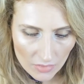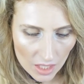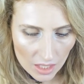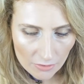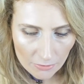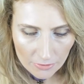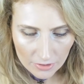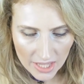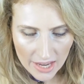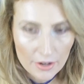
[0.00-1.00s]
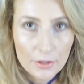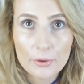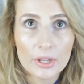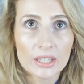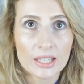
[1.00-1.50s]
if they are
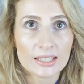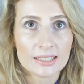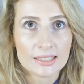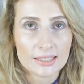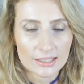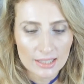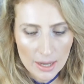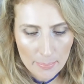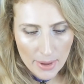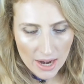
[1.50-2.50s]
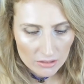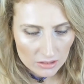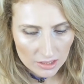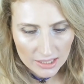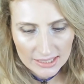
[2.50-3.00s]
doing this, uh,
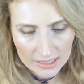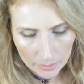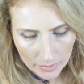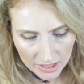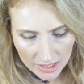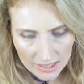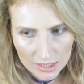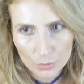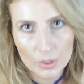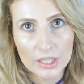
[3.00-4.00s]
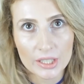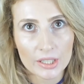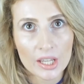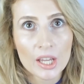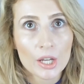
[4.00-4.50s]
apparently somebody is
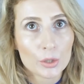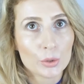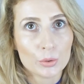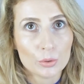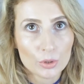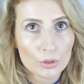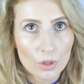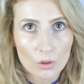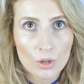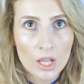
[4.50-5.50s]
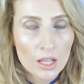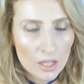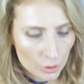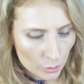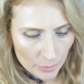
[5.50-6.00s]
willing to, you know,
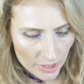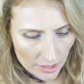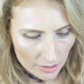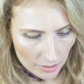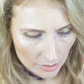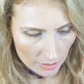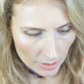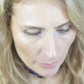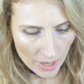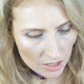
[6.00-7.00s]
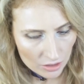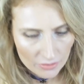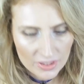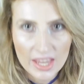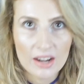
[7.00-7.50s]
to be uh, a part of
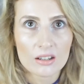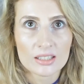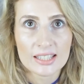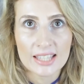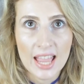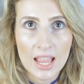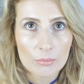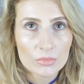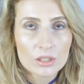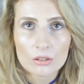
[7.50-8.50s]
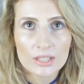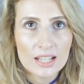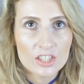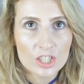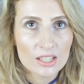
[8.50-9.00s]
their scam. So
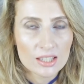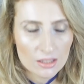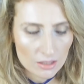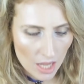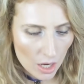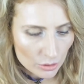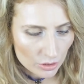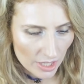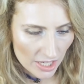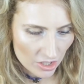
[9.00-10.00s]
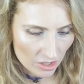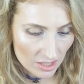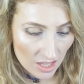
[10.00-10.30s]
that's just outrageous.